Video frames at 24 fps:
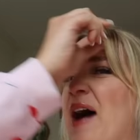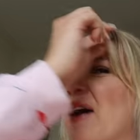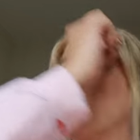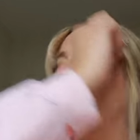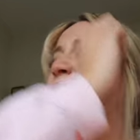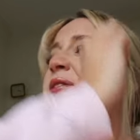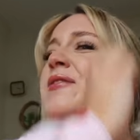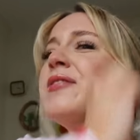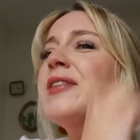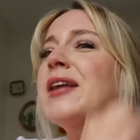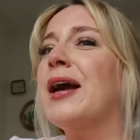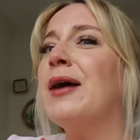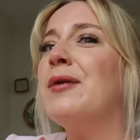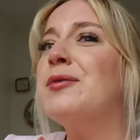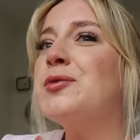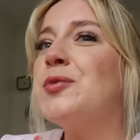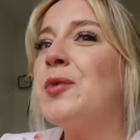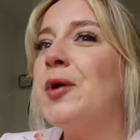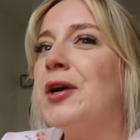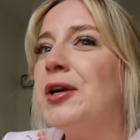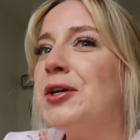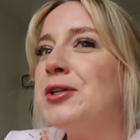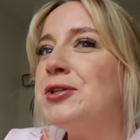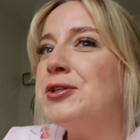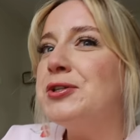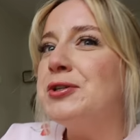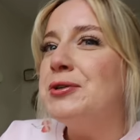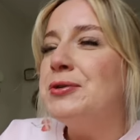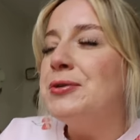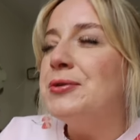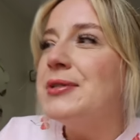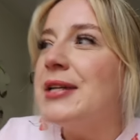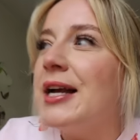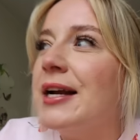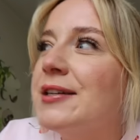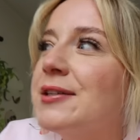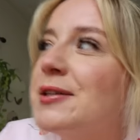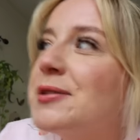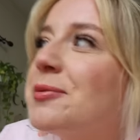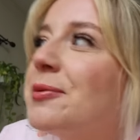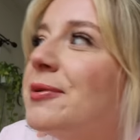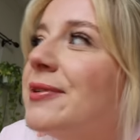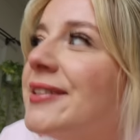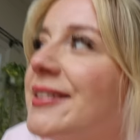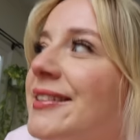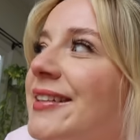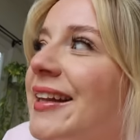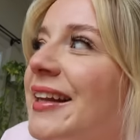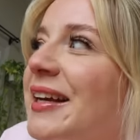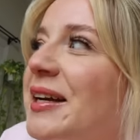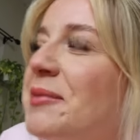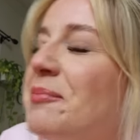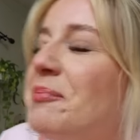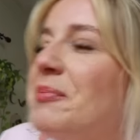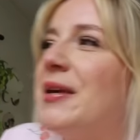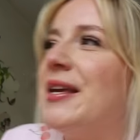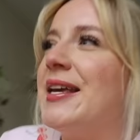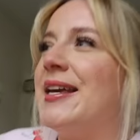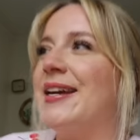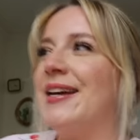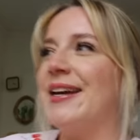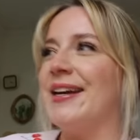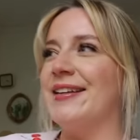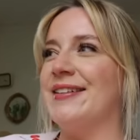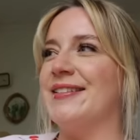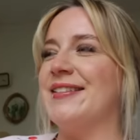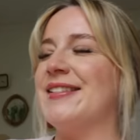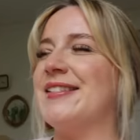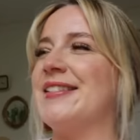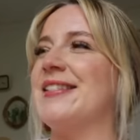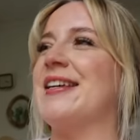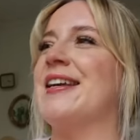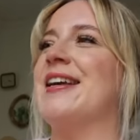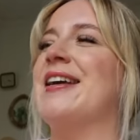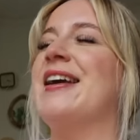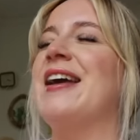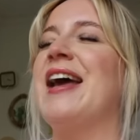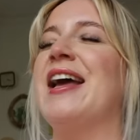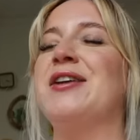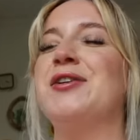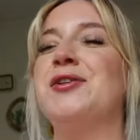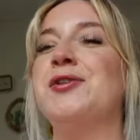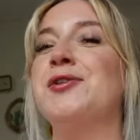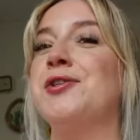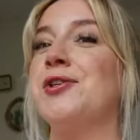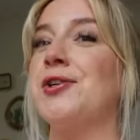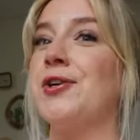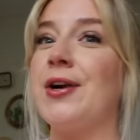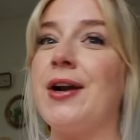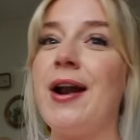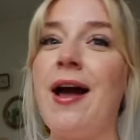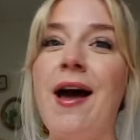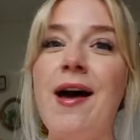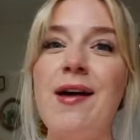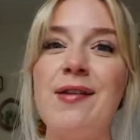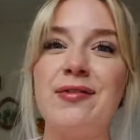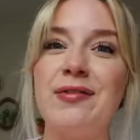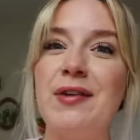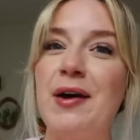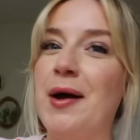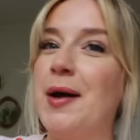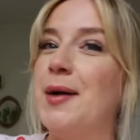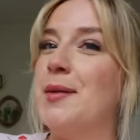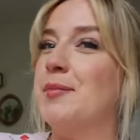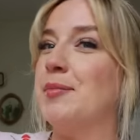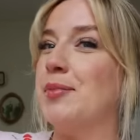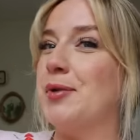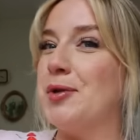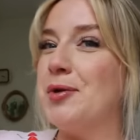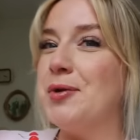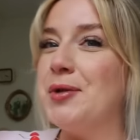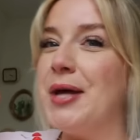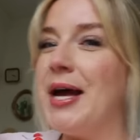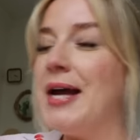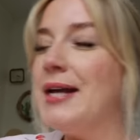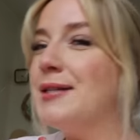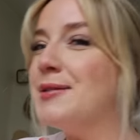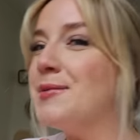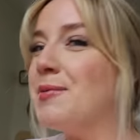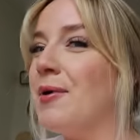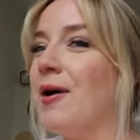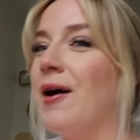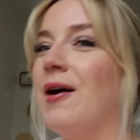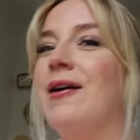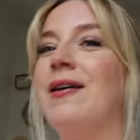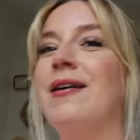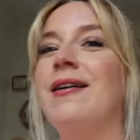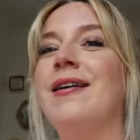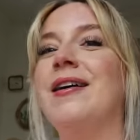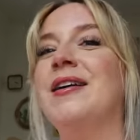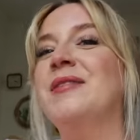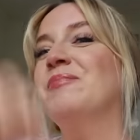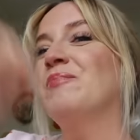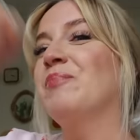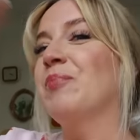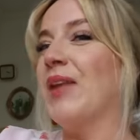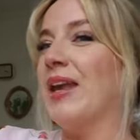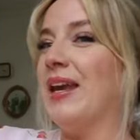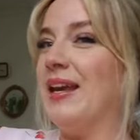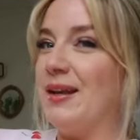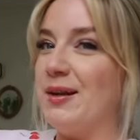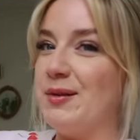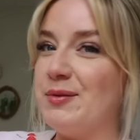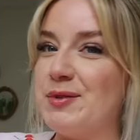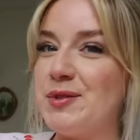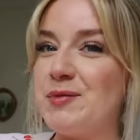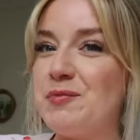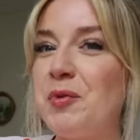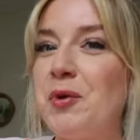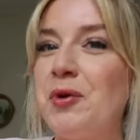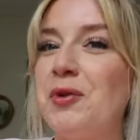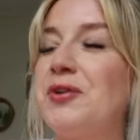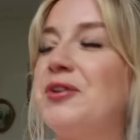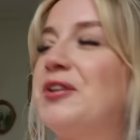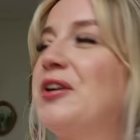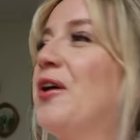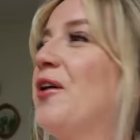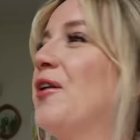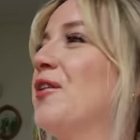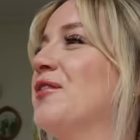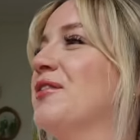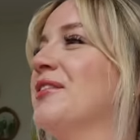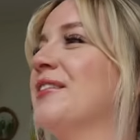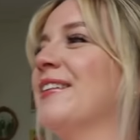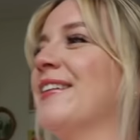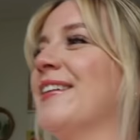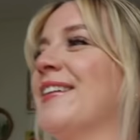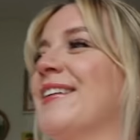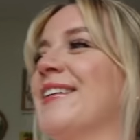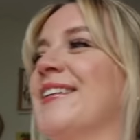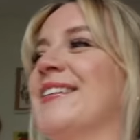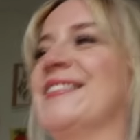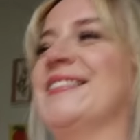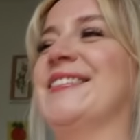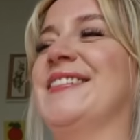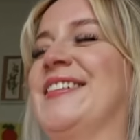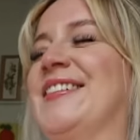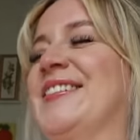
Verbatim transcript: I don't even think I was wearing shoes. I just wanted to like peek and see. And sure enough, blue lights were on. He was pulled over.